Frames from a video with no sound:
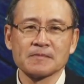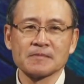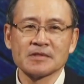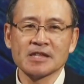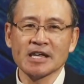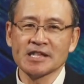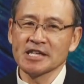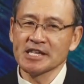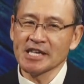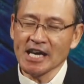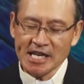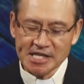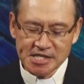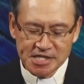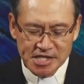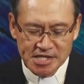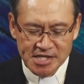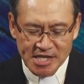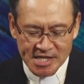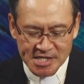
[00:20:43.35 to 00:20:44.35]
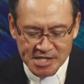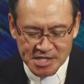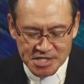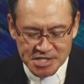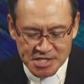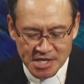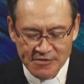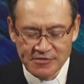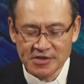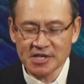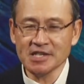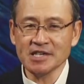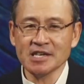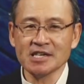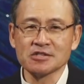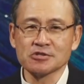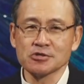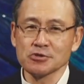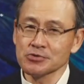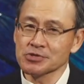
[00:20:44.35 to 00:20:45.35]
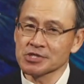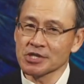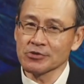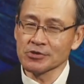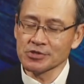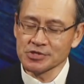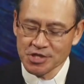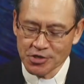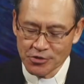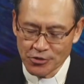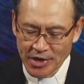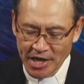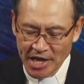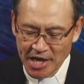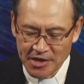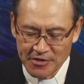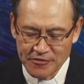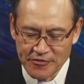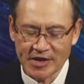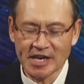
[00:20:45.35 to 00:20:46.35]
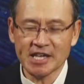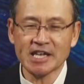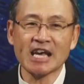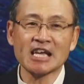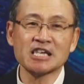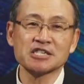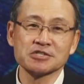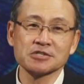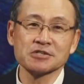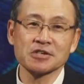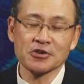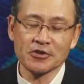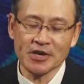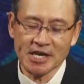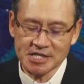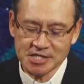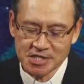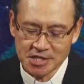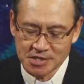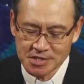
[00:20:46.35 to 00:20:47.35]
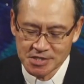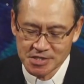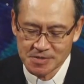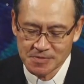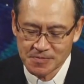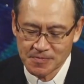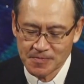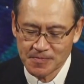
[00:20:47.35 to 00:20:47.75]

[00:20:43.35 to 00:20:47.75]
than the 1997 and 2008 financial crises.